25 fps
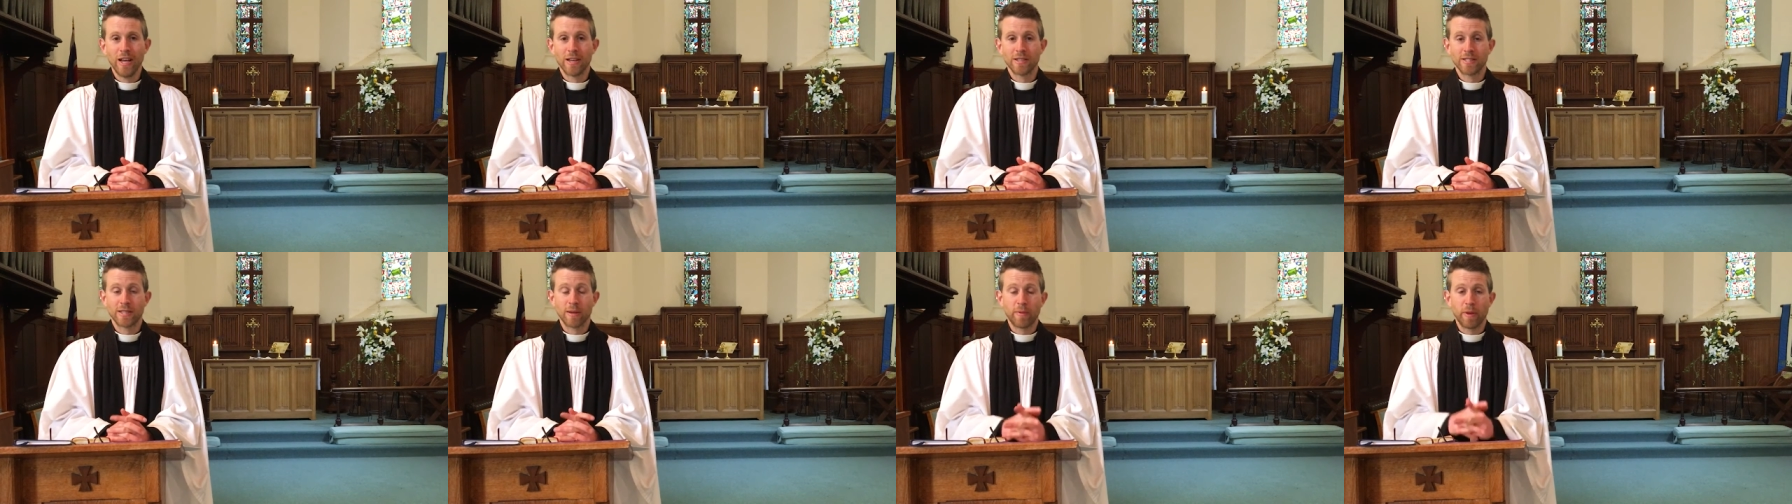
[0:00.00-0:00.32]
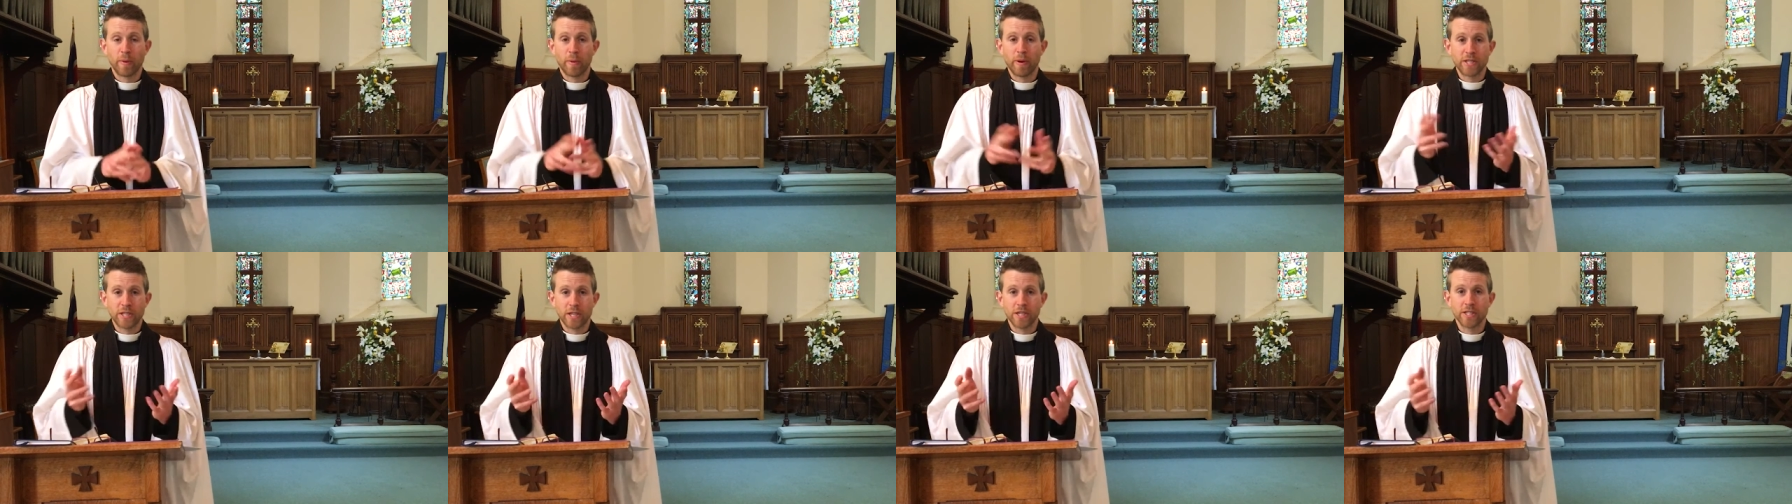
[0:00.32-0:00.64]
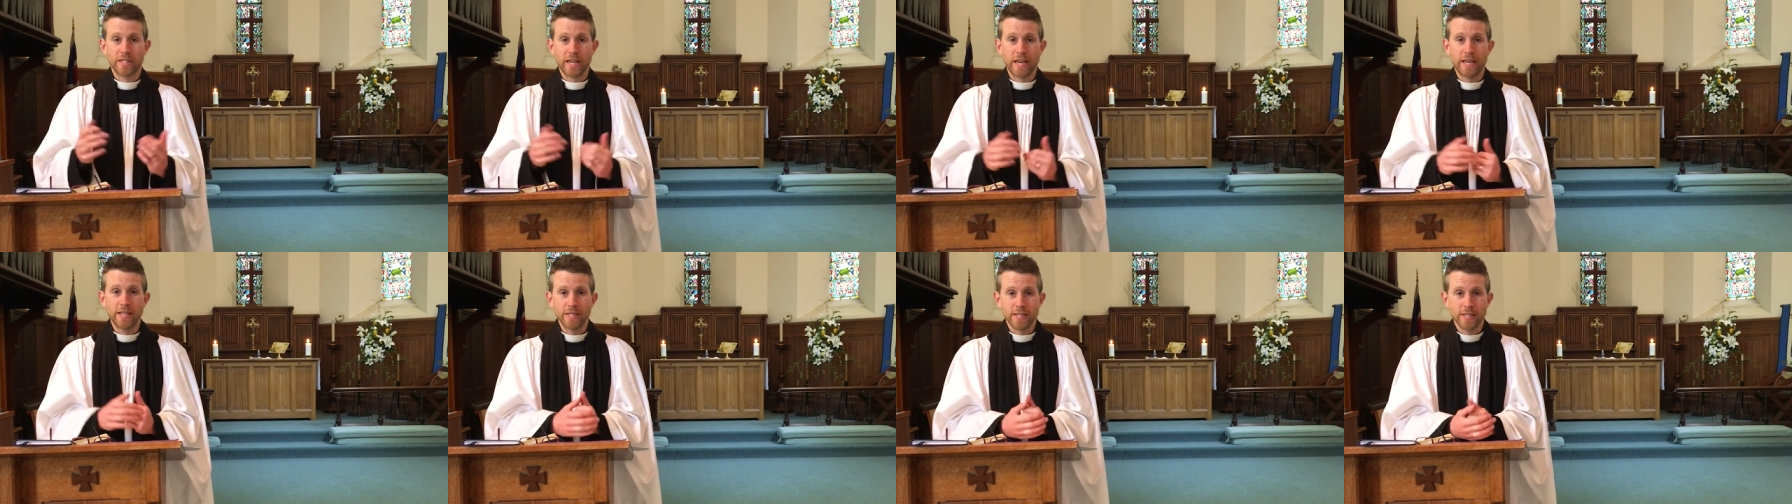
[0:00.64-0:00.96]
Something which
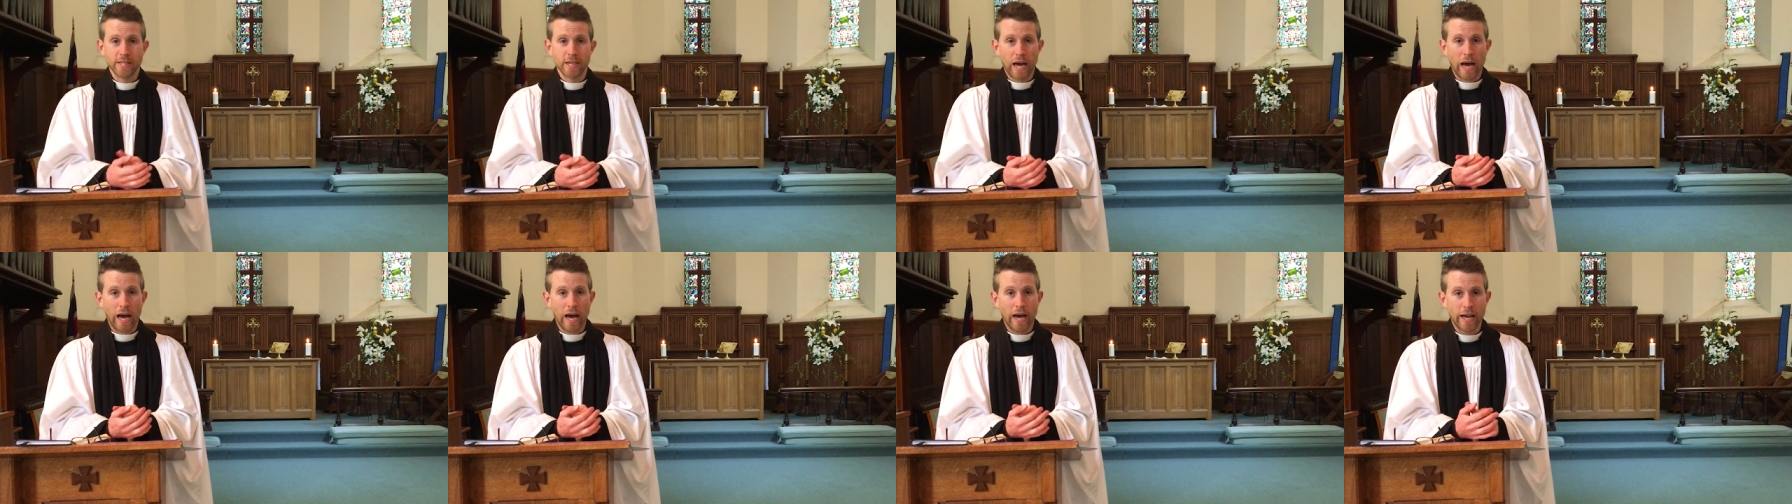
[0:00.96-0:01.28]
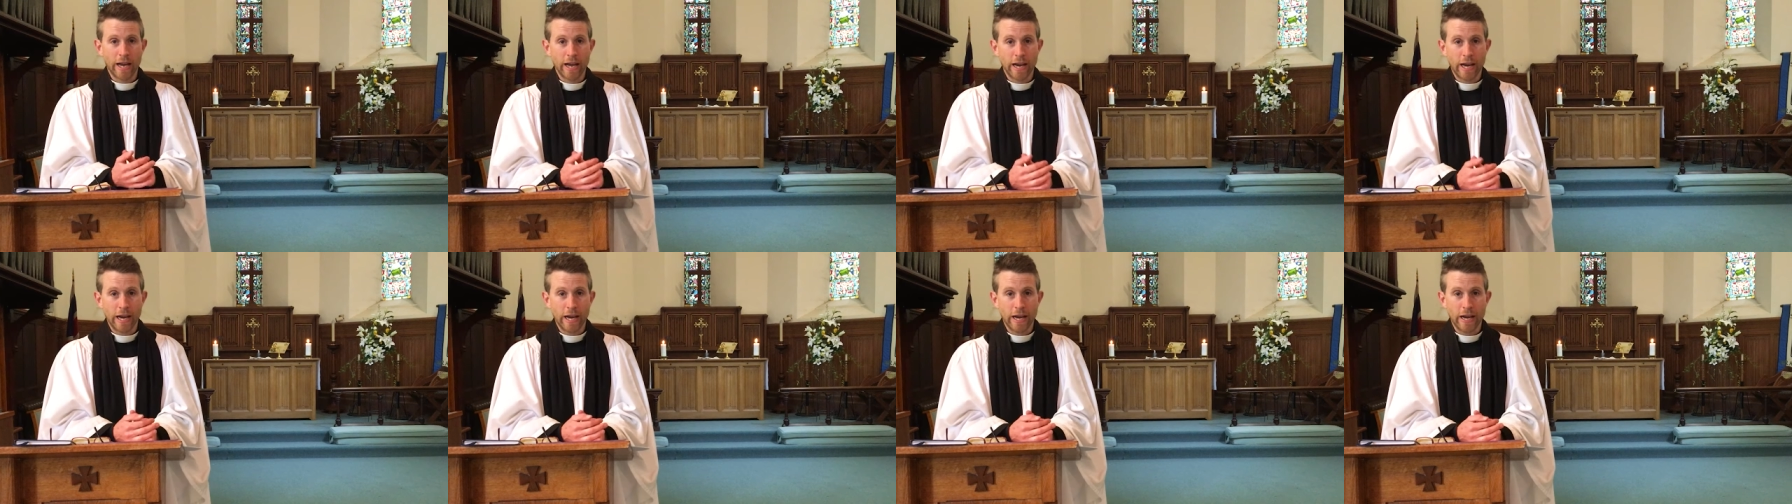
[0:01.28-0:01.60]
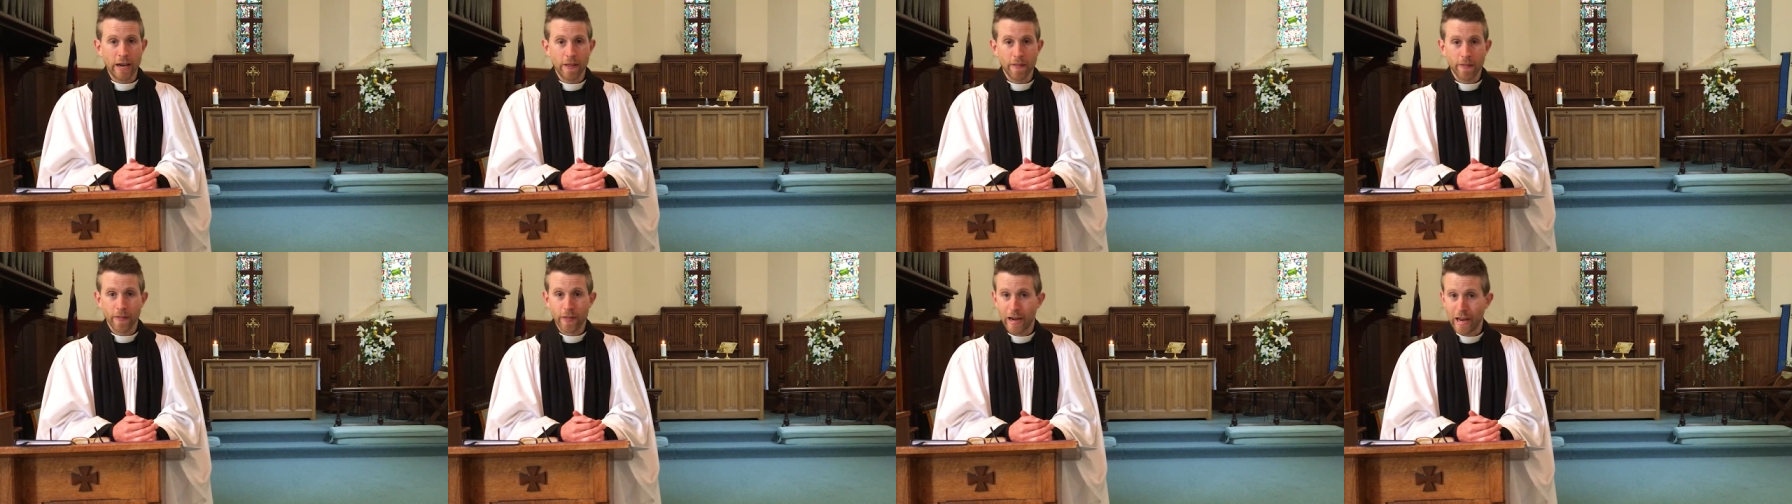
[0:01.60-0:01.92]
it says uh, in